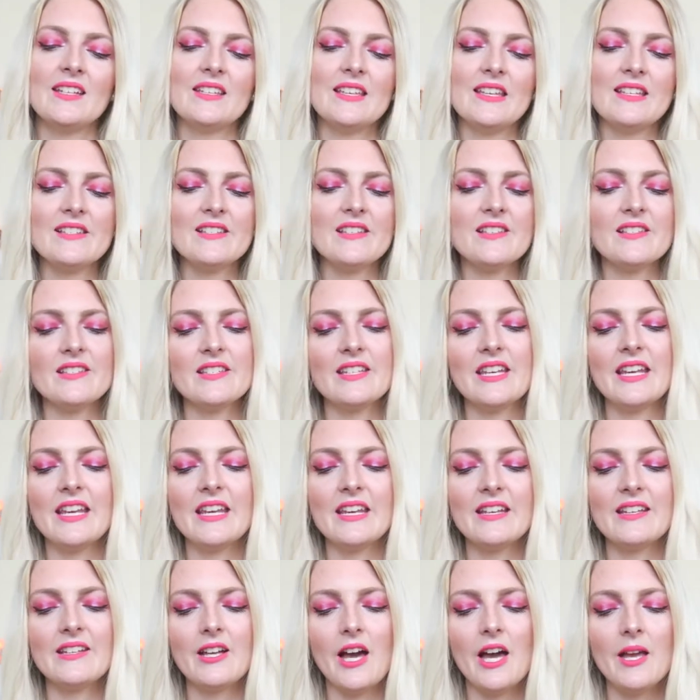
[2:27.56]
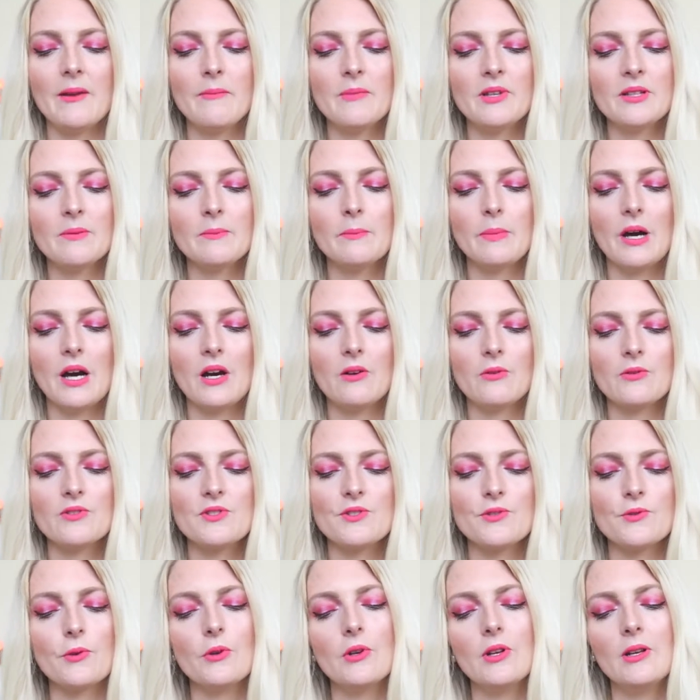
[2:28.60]
This is the Diamond
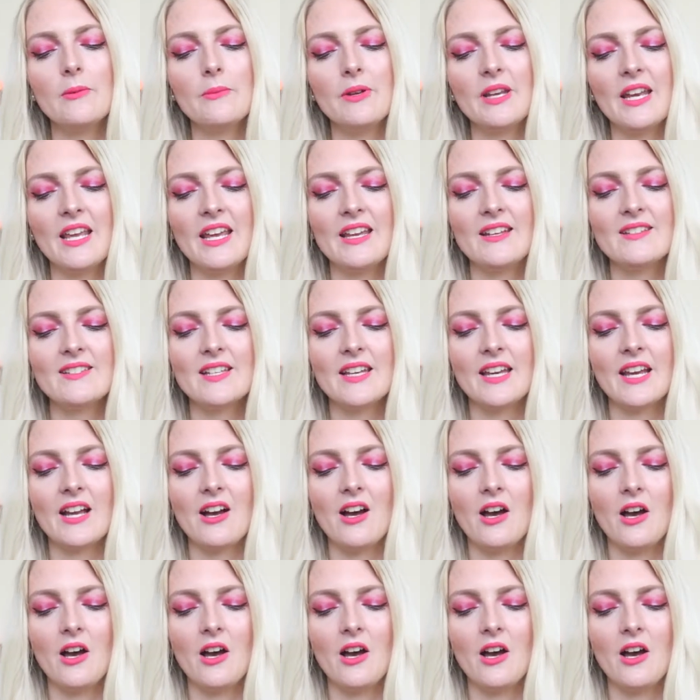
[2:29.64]
Bounce Illuminating